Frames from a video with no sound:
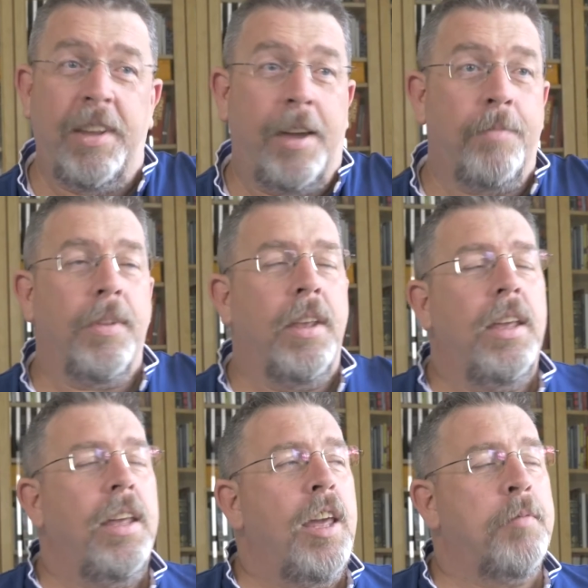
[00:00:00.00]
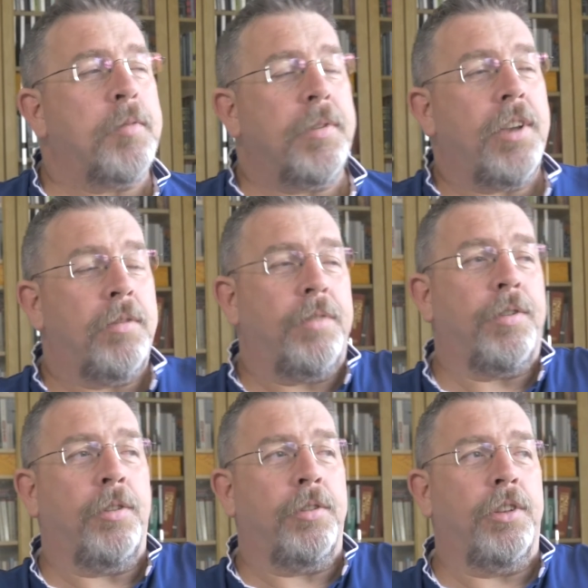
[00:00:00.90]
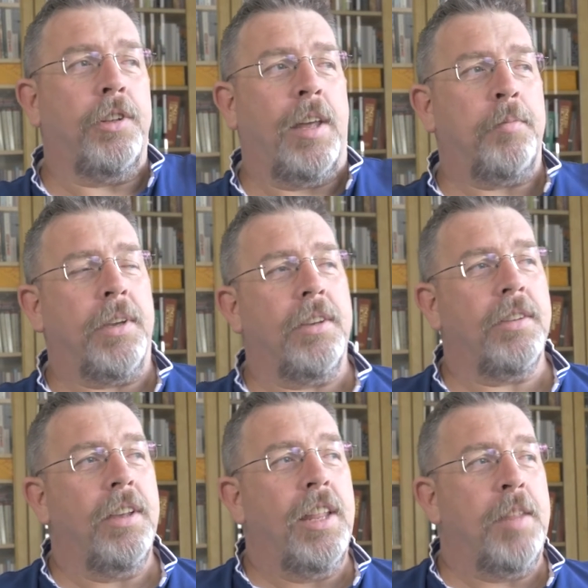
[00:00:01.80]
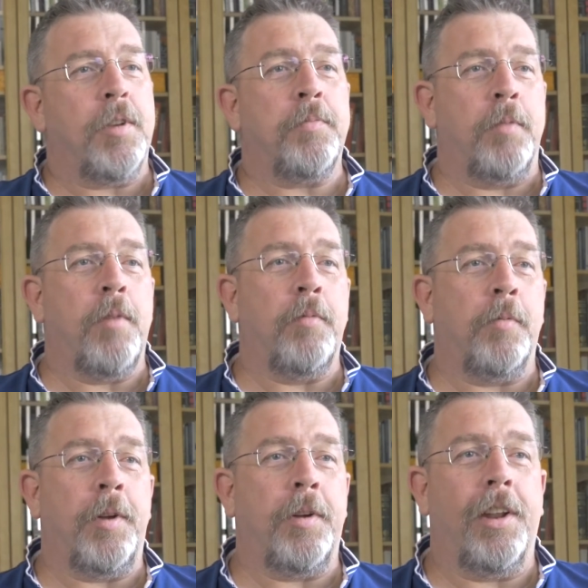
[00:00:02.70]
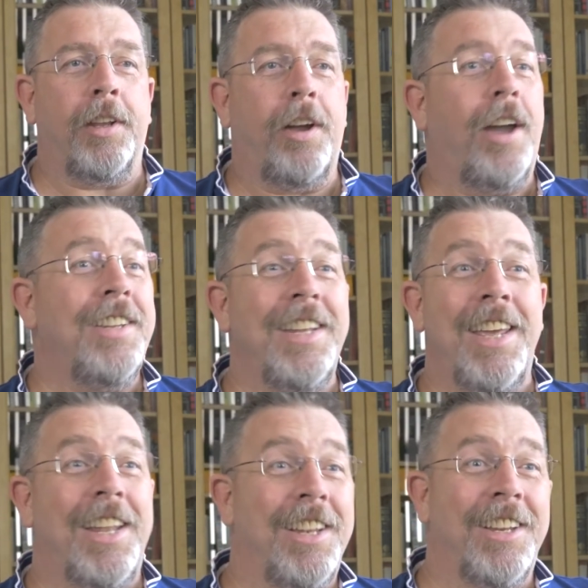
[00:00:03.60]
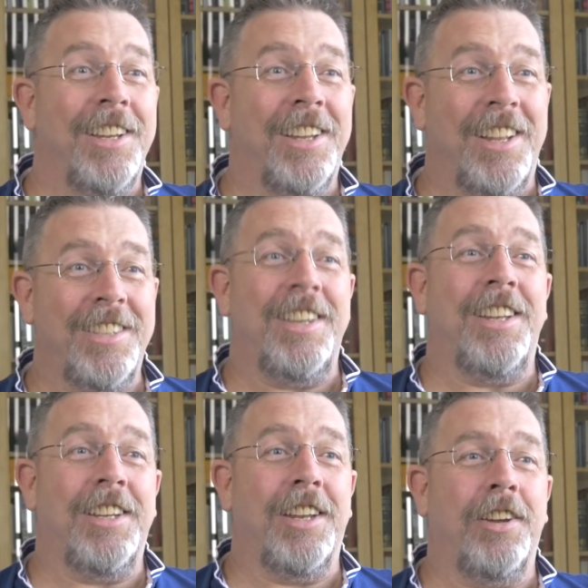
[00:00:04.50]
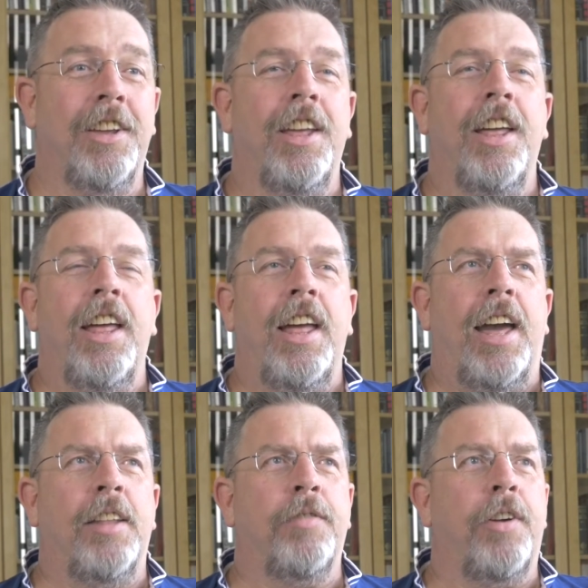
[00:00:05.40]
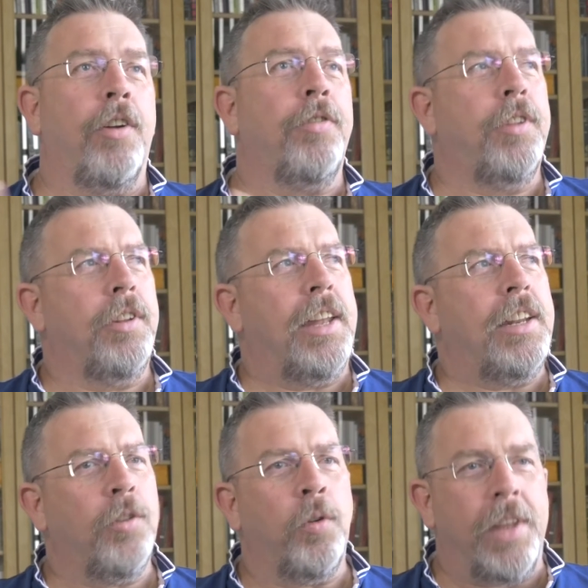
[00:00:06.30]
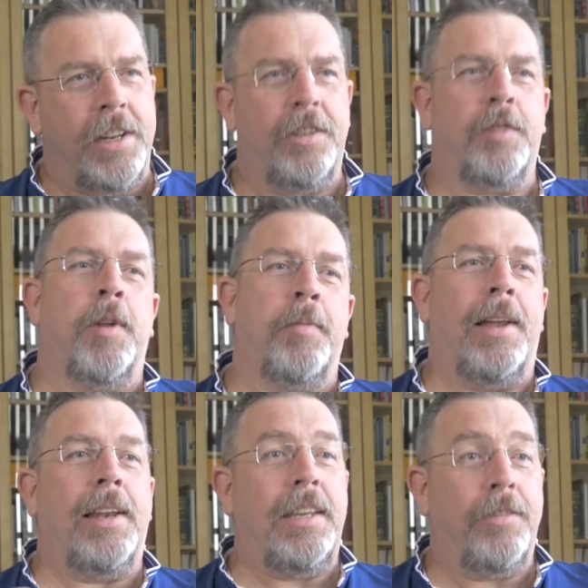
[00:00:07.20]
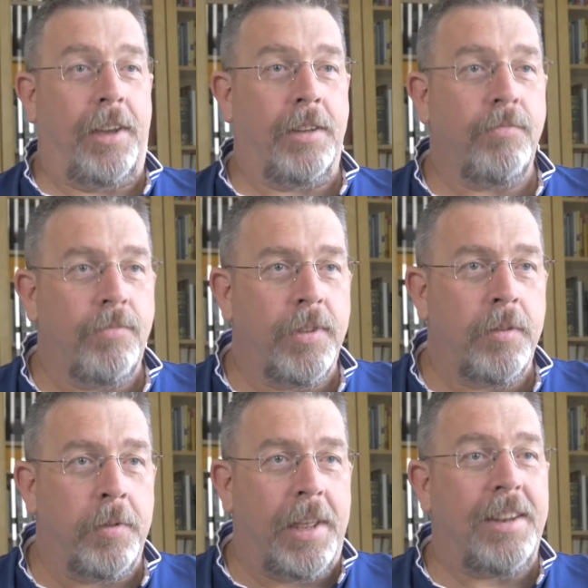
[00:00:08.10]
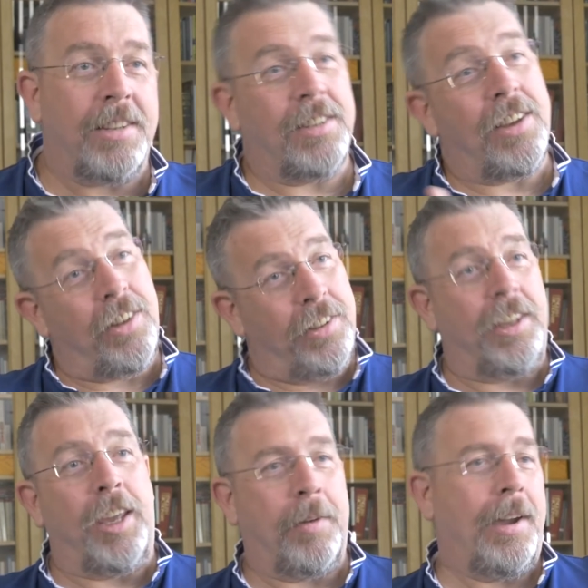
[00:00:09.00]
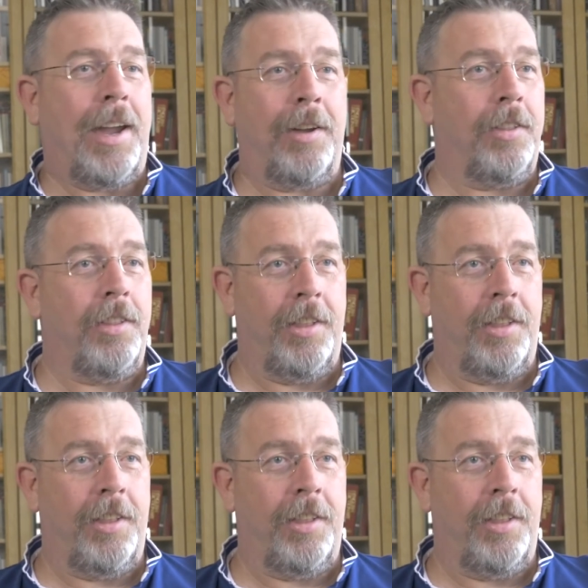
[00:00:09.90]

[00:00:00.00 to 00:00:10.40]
It must be so difficult to do that, because there must be a moment where you kind of go, I did it, that's it, And very often all the energy has been about leaving, without necessarily thinking about how